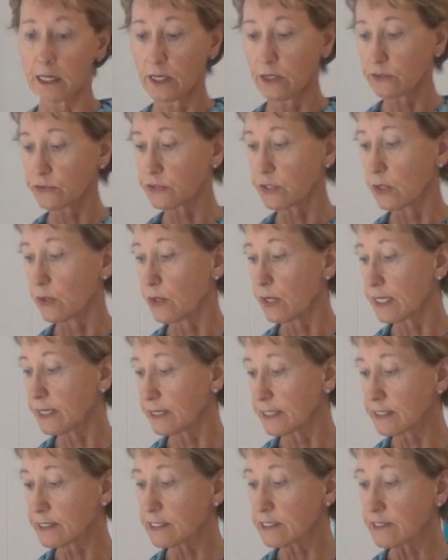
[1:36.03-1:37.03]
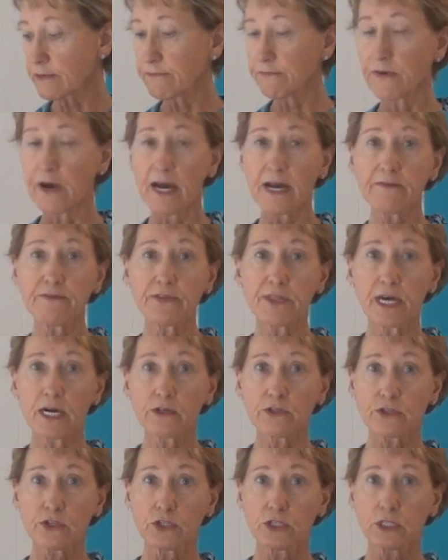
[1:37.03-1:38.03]
So this is a
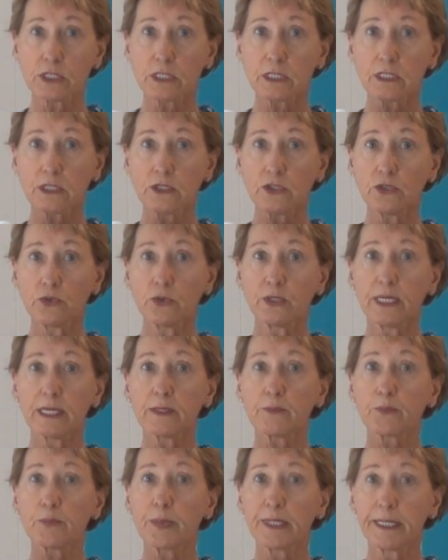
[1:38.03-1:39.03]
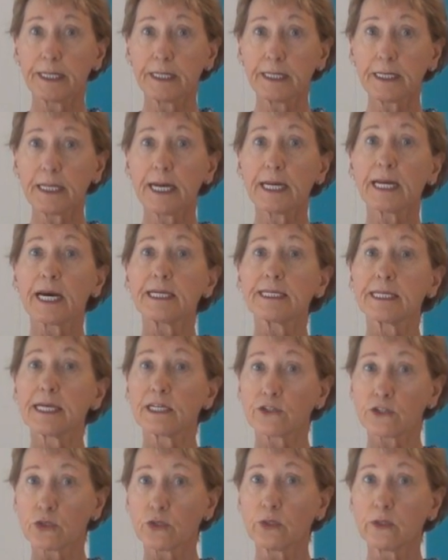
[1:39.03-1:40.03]
5,000 unit pill, and I
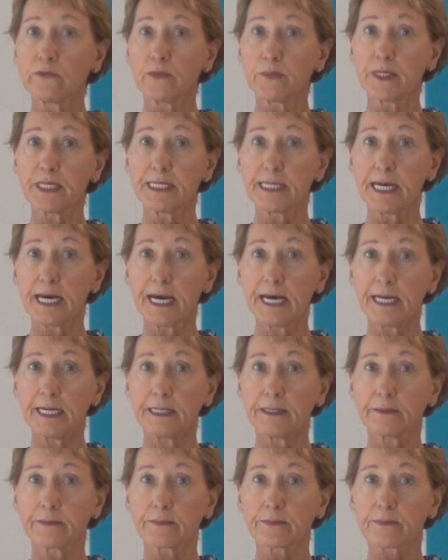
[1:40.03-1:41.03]
take 2 of them a day.